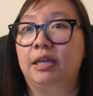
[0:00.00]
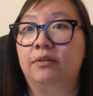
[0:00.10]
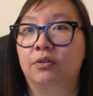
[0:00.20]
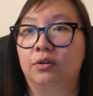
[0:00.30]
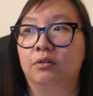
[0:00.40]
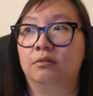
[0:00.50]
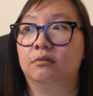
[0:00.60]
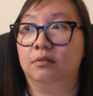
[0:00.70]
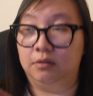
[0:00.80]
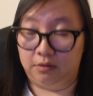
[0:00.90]
her
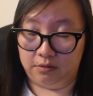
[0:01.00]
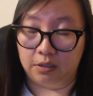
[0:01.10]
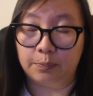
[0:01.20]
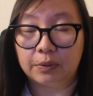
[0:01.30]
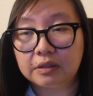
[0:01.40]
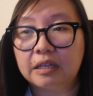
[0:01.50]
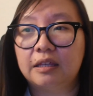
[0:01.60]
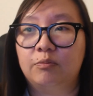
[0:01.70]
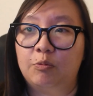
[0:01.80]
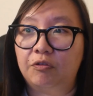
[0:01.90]
birthday
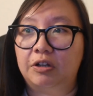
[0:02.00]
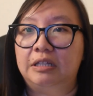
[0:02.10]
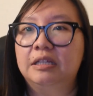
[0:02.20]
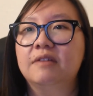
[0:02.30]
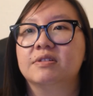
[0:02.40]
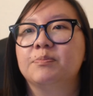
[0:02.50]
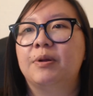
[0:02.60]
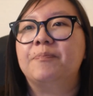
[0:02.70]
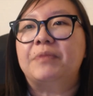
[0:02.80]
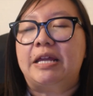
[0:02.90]
gift before he leaves.
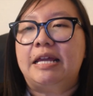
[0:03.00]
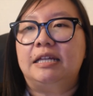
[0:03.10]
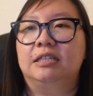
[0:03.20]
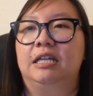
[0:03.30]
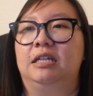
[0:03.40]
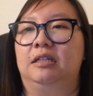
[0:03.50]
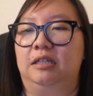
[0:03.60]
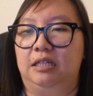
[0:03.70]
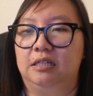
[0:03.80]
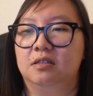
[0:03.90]
But
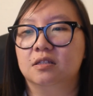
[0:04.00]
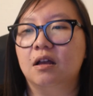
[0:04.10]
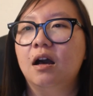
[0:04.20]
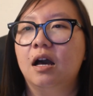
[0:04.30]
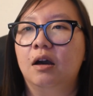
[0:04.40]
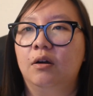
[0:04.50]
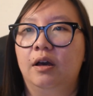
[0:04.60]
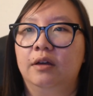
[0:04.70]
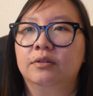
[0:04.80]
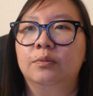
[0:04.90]
he saw how
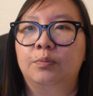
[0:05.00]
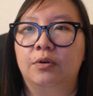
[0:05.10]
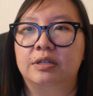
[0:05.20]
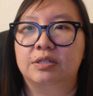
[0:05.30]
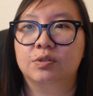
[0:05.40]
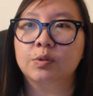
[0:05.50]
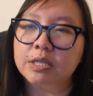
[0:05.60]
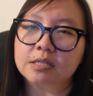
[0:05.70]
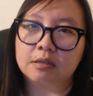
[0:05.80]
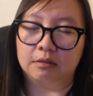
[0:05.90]
other boys
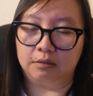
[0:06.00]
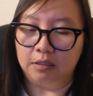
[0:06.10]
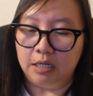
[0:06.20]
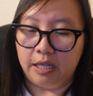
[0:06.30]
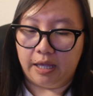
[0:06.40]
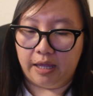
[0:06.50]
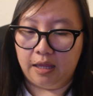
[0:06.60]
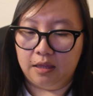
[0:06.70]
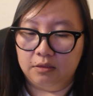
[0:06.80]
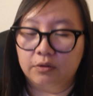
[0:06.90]
treats her
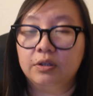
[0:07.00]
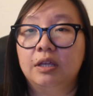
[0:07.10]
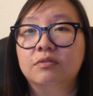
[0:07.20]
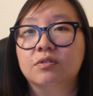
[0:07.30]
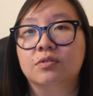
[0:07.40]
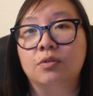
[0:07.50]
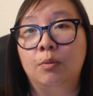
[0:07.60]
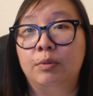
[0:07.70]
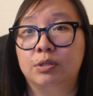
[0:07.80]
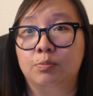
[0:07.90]
and their gifts are
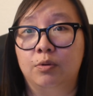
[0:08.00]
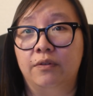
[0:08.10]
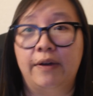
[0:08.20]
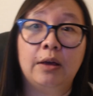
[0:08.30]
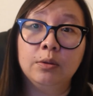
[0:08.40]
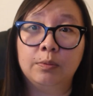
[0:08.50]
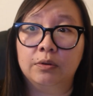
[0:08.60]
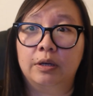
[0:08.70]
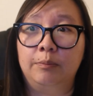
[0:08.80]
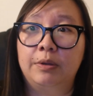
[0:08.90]
so much more
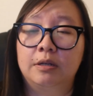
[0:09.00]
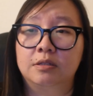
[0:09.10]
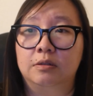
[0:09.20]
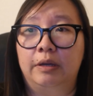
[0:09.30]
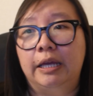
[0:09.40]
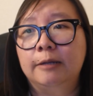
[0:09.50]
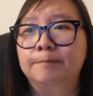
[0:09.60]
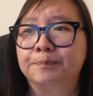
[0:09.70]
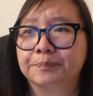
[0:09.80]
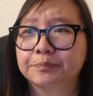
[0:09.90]
valuable compared to
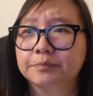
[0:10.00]
him,